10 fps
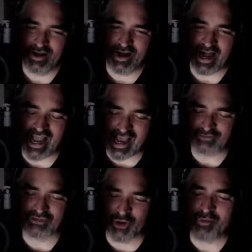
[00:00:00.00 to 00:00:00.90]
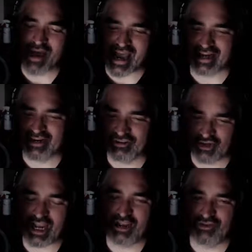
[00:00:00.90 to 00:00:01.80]
I have to go back and
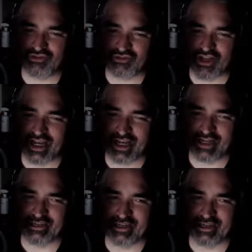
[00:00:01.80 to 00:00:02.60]
change like